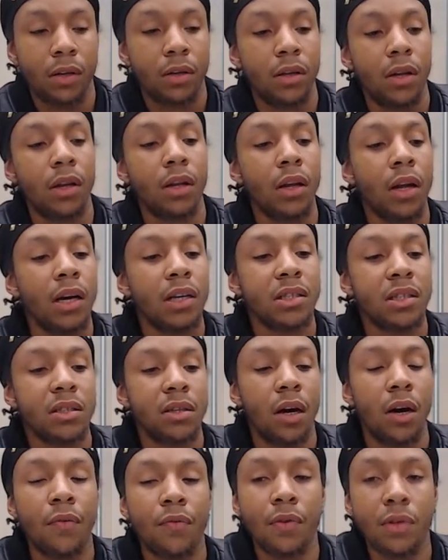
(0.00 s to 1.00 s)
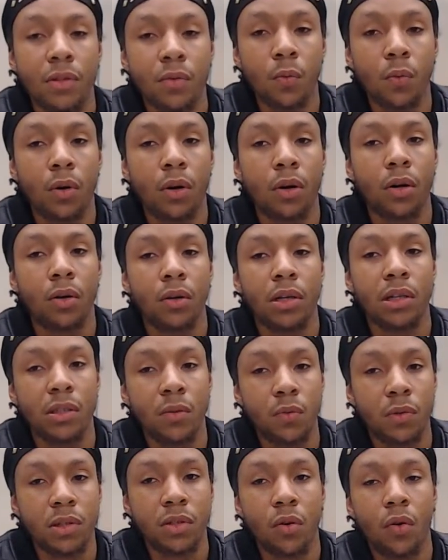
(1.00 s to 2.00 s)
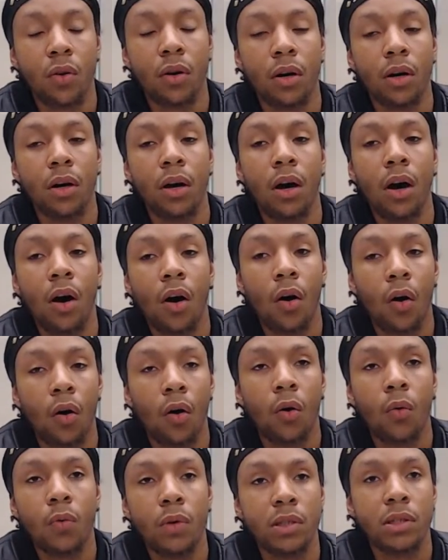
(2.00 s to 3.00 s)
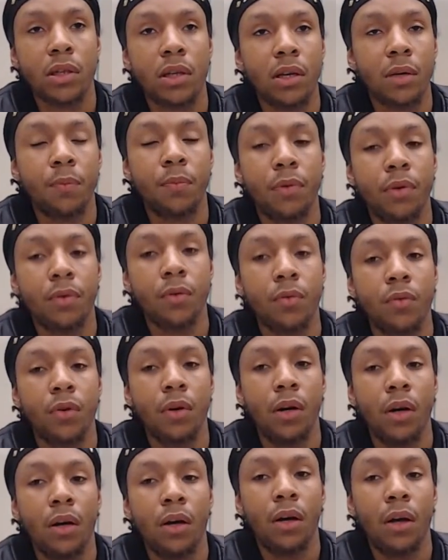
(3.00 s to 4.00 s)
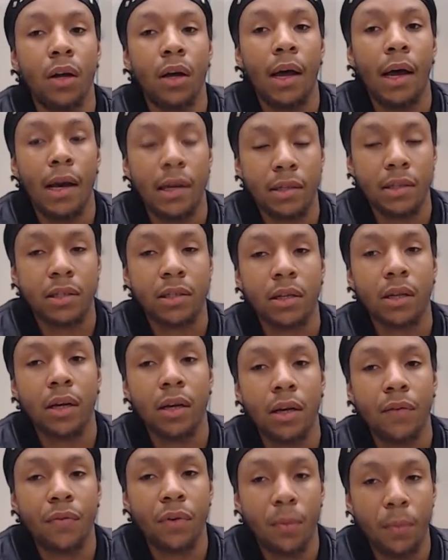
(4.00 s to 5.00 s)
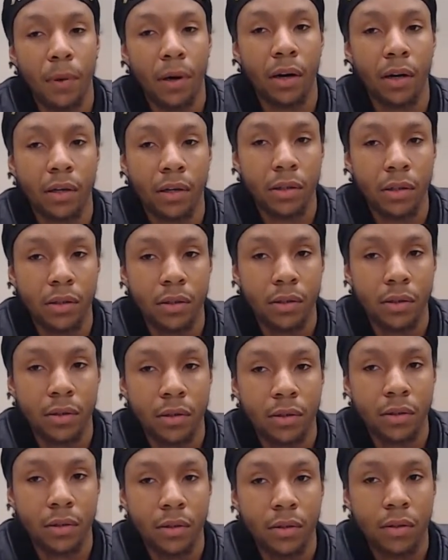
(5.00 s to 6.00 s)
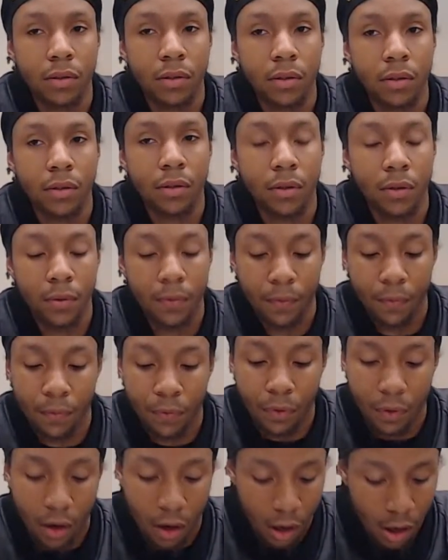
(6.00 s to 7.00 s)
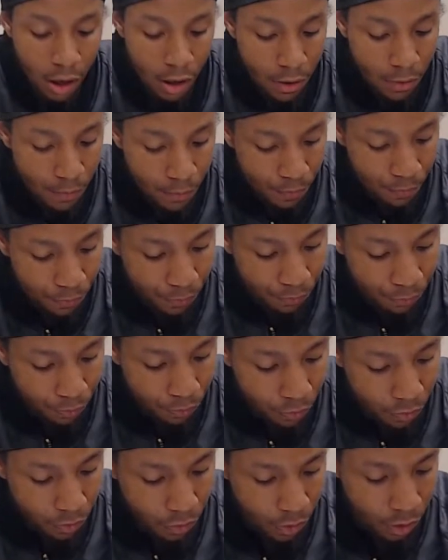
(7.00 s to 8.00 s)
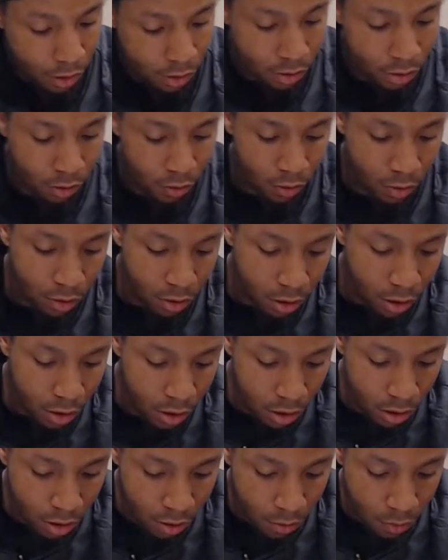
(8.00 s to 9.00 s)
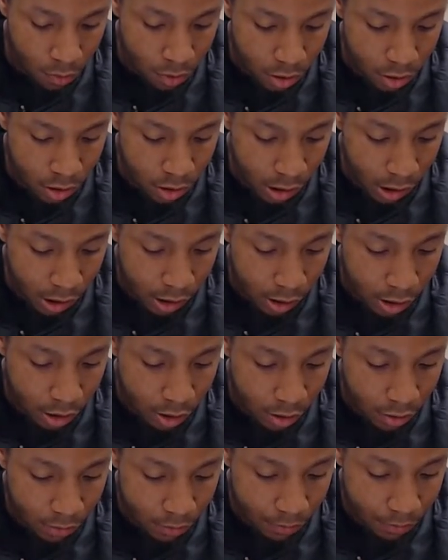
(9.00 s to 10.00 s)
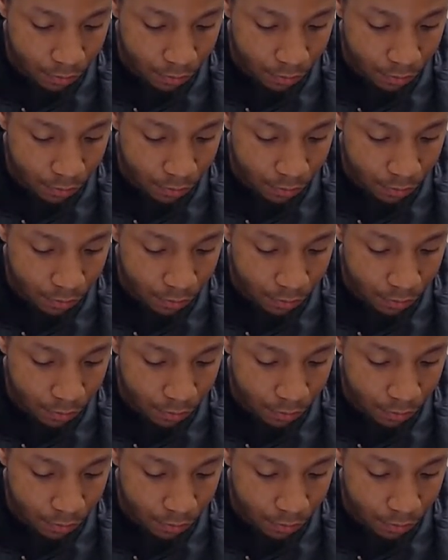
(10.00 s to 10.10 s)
The lust of this world is what's going to always keep you as a slave in America. All right. So 1 second here.